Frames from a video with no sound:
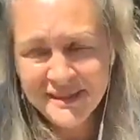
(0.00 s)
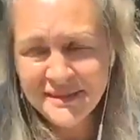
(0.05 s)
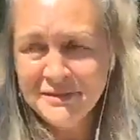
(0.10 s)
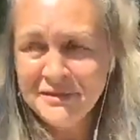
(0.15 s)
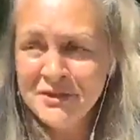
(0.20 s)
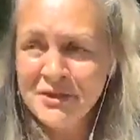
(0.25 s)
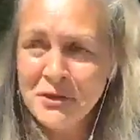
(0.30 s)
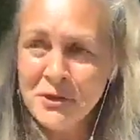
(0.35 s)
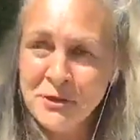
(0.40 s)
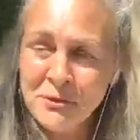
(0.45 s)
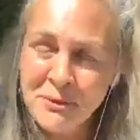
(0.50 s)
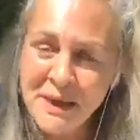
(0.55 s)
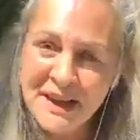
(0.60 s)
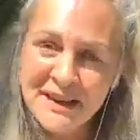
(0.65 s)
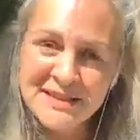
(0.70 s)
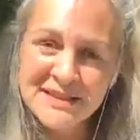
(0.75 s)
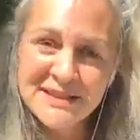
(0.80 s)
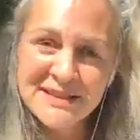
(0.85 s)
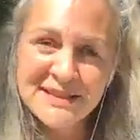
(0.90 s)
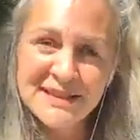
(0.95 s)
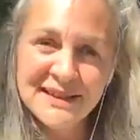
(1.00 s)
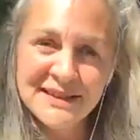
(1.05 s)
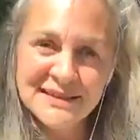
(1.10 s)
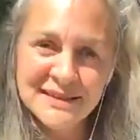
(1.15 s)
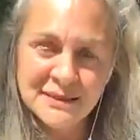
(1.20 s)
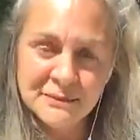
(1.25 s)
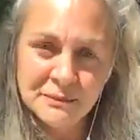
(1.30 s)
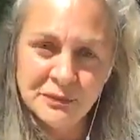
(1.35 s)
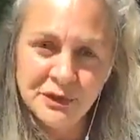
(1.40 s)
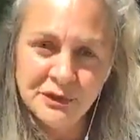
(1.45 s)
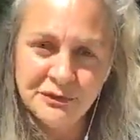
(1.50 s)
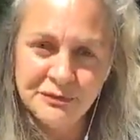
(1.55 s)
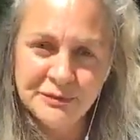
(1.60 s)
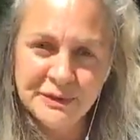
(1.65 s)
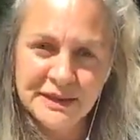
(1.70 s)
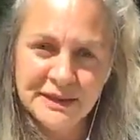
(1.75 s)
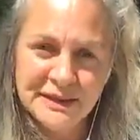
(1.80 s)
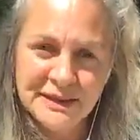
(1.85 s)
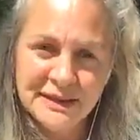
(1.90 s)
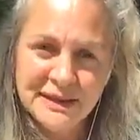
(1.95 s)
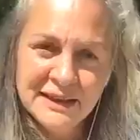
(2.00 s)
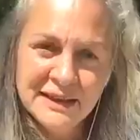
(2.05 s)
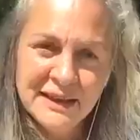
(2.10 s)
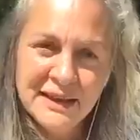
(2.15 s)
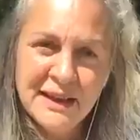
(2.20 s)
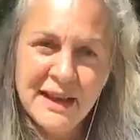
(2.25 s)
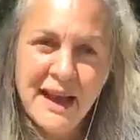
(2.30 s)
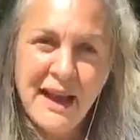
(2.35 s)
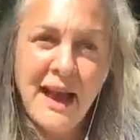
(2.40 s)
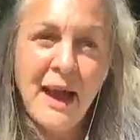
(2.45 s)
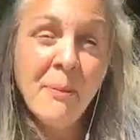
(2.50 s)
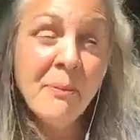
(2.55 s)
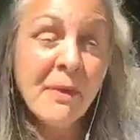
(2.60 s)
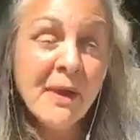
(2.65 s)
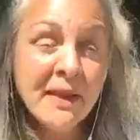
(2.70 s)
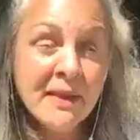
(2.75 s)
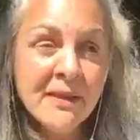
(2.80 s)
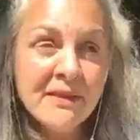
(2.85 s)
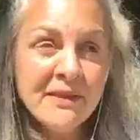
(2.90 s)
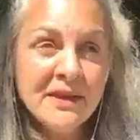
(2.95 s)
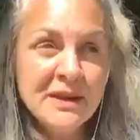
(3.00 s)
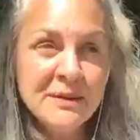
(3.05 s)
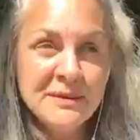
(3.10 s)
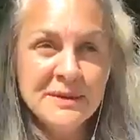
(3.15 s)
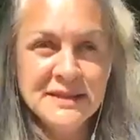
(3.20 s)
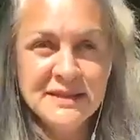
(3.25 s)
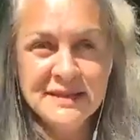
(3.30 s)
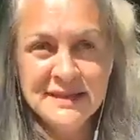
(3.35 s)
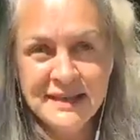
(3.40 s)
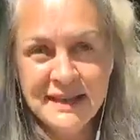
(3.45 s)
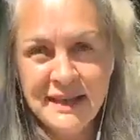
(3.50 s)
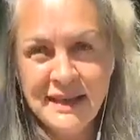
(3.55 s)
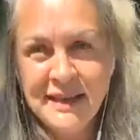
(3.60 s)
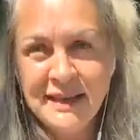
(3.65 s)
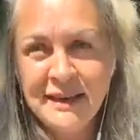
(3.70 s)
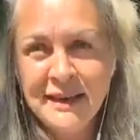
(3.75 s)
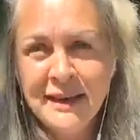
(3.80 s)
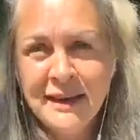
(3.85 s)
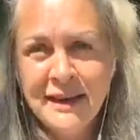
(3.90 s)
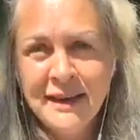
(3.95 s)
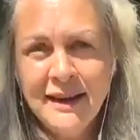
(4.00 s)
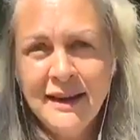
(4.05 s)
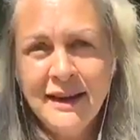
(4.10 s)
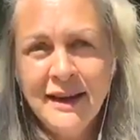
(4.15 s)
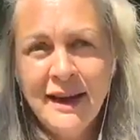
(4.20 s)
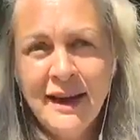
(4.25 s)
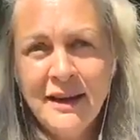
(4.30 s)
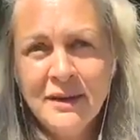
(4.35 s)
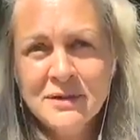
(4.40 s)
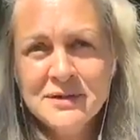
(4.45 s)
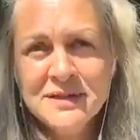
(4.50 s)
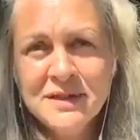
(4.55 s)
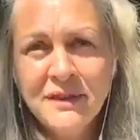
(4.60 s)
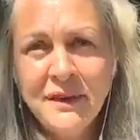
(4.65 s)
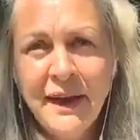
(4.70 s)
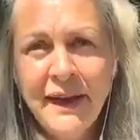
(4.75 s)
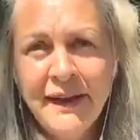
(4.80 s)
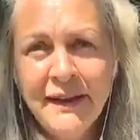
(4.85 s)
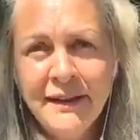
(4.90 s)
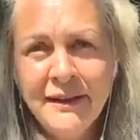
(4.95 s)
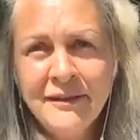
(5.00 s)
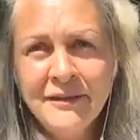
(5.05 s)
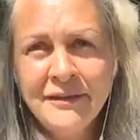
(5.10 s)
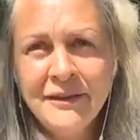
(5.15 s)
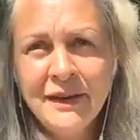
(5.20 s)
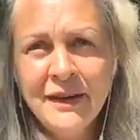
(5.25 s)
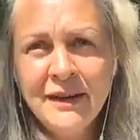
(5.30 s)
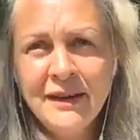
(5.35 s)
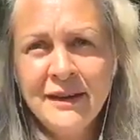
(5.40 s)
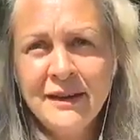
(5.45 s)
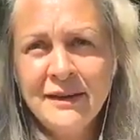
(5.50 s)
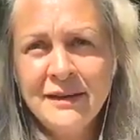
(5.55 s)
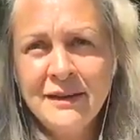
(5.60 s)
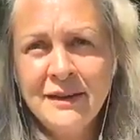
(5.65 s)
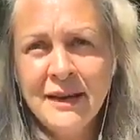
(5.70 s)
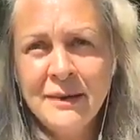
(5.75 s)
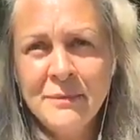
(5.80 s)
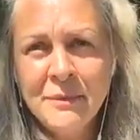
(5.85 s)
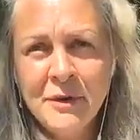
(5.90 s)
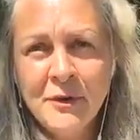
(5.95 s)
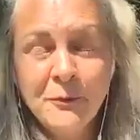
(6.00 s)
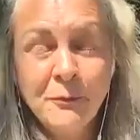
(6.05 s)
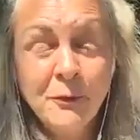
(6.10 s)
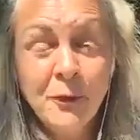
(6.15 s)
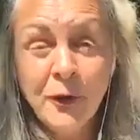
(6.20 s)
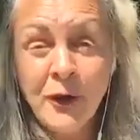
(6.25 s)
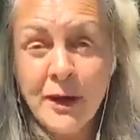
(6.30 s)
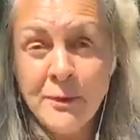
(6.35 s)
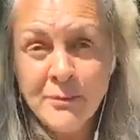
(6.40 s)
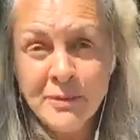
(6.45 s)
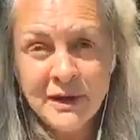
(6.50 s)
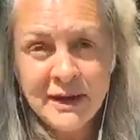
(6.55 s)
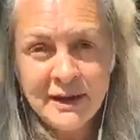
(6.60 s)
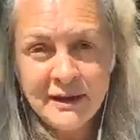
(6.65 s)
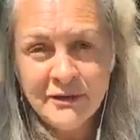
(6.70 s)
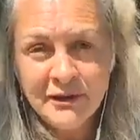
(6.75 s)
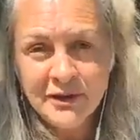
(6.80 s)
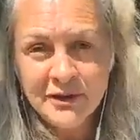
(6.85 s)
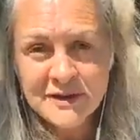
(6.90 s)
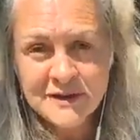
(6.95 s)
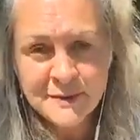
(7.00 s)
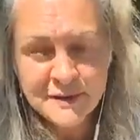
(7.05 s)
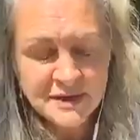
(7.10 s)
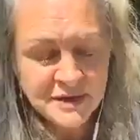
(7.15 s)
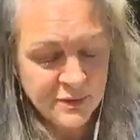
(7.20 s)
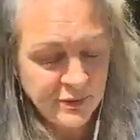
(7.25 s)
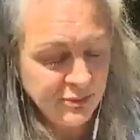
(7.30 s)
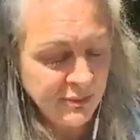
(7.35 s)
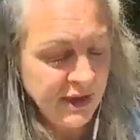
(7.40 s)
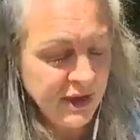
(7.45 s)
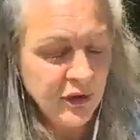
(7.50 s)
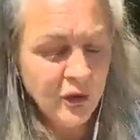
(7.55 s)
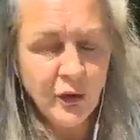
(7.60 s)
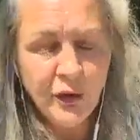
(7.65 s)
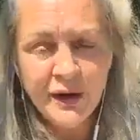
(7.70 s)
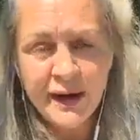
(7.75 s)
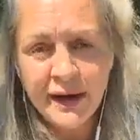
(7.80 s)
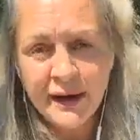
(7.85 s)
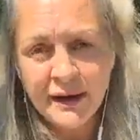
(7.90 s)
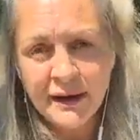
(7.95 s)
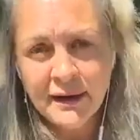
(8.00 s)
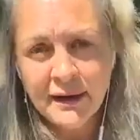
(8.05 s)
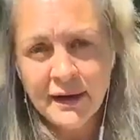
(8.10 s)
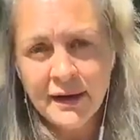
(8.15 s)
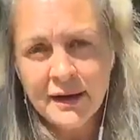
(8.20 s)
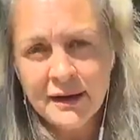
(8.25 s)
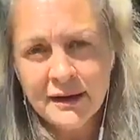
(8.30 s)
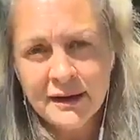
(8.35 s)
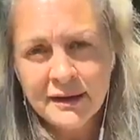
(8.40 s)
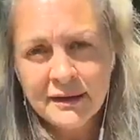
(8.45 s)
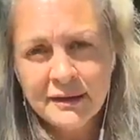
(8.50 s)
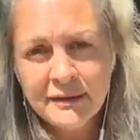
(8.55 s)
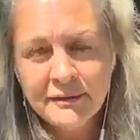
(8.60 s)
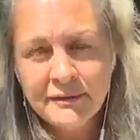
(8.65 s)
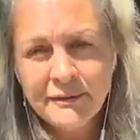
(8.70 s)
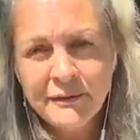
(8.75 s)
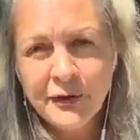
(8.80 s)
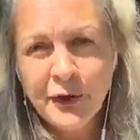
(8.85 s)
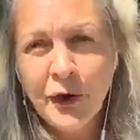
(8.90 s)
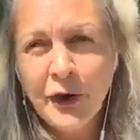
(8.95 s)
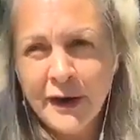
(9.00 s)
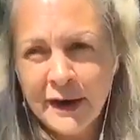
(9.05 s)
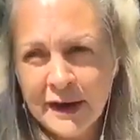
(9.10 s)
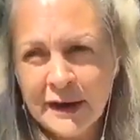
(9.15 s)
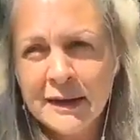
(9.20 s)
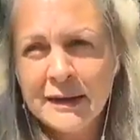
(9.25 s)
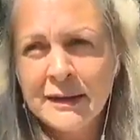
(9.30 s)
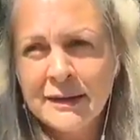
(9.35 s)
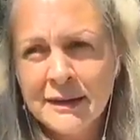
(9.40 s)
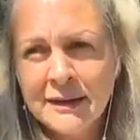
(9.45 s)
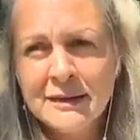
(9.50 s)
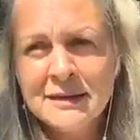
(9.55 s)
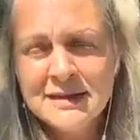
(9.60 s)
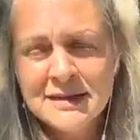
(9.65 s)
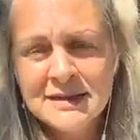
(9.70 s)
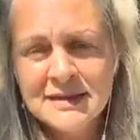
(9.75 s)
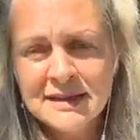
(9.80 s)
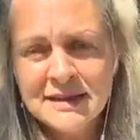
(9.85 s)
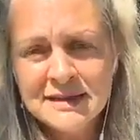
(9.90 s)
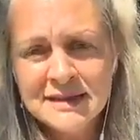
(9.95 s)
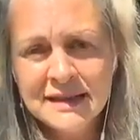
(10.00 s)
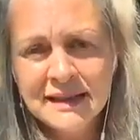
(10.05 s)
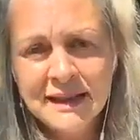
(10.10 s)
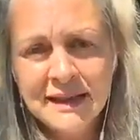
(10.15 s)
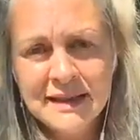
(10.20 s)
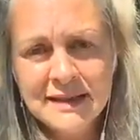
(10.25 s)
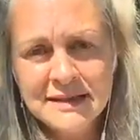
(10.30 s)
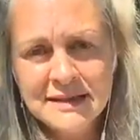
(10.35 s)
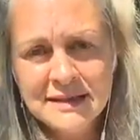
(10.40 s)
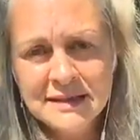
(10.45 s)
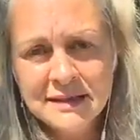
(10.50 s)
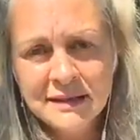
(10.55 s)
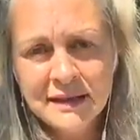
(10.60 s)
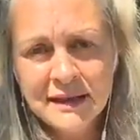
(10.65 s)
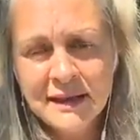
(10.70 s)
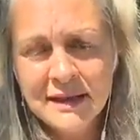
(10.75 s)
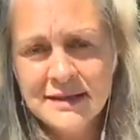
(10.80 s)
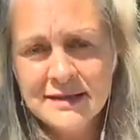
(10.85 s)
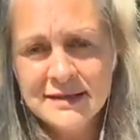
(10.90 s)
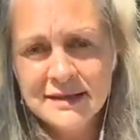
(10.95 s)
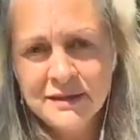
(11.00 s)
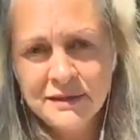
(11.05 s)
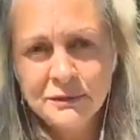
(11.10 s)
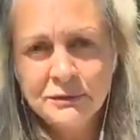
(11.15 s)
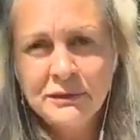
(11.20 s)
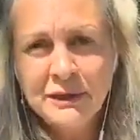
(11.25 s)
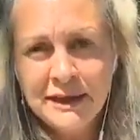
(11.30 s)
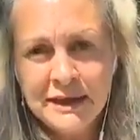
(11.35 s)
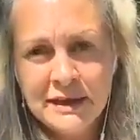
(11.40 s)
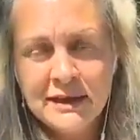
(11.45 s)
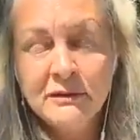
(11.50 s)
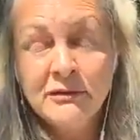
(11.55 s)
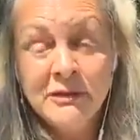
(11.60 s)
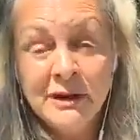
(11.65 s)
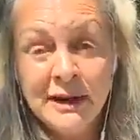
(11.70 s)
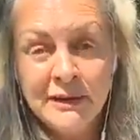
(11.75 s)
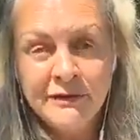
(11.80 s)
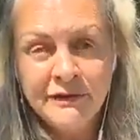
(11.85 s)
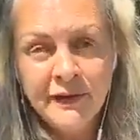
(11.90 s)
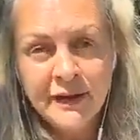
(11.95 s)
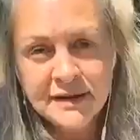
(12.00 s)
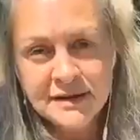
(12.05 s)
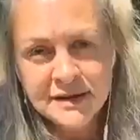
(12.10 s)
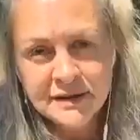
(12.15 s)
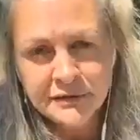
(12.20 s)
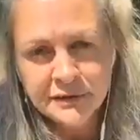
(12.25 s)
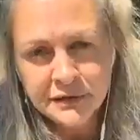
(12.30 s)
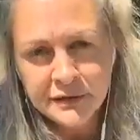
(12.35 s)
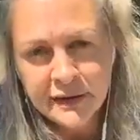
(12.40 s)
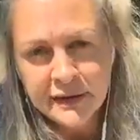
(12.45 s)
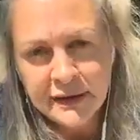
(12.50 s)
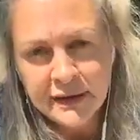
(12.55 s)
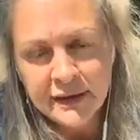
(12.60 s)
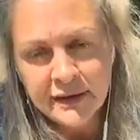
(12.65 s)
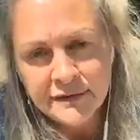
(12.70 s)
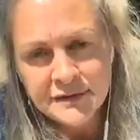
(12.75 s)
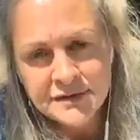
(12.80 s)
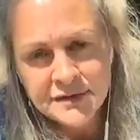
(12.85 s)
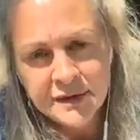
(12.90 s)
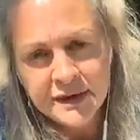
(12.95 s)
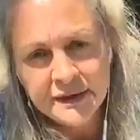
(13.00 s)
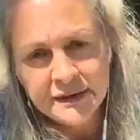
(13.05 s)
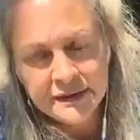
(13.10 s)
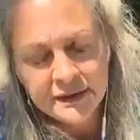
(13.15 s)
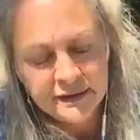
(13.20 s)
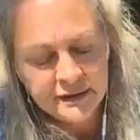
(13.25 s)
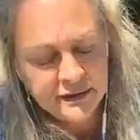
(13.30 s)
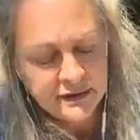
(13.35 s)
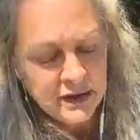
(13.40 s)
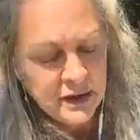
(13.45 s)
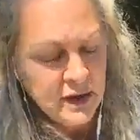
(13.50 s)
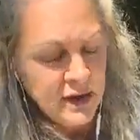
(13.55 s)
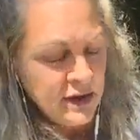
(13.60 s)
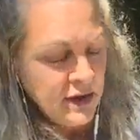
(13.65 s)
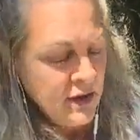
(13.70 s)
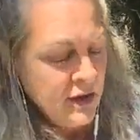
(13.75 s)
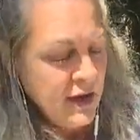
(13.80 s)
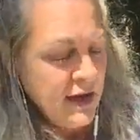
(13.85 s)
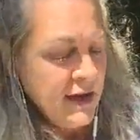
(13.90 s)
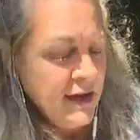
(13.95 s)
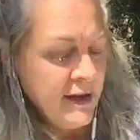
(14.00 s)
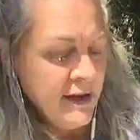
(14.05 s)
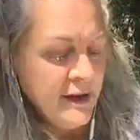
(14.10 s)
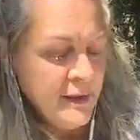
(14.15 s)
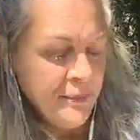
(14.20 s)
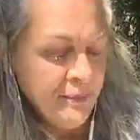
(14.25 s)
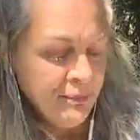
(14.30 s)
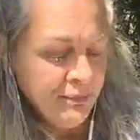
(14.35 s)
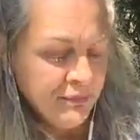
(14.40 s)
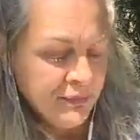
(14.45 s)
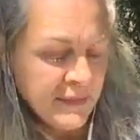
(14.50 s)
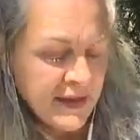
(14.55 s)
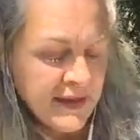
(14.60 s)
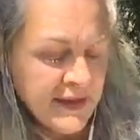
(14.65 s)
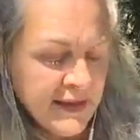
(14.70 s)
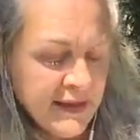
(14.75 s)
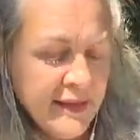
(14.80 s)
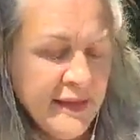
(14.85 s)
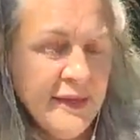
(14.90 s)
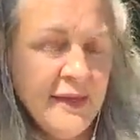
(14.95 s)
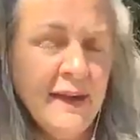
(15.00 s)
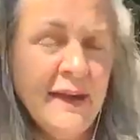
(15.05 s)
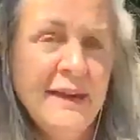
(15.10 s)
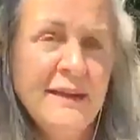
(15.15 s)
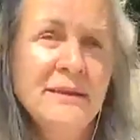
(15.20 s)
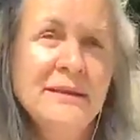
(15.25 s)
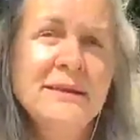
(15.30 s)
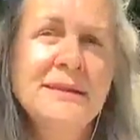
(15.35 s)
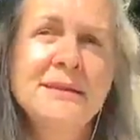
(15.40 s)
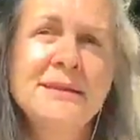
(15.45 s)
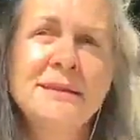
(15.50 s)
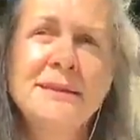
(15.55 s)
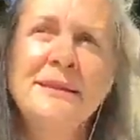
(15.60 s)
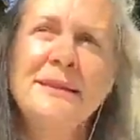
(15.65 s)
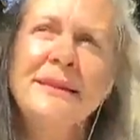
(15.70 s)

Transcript: through exercise and movement, upping the vitamin C. I also have, I'm a great believer, especially with my chronic disease clients, the clients that are really, really fighting for their lives right now, that